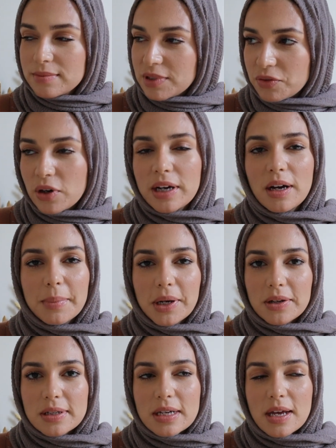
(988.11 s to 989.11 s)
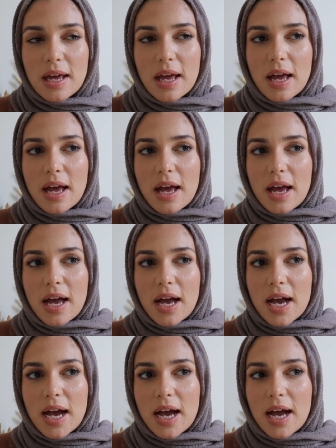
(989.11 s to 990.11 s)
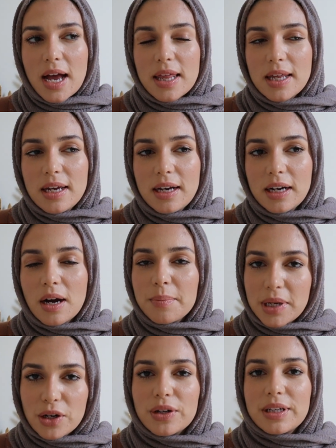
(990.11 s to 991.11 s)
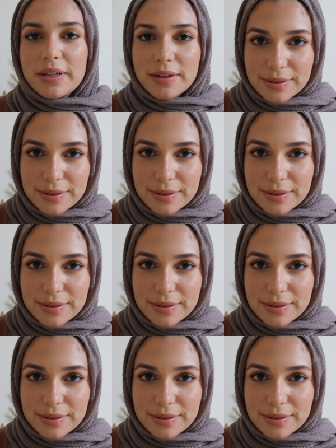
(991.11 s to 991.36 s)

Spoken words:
before I got married. And then I got married.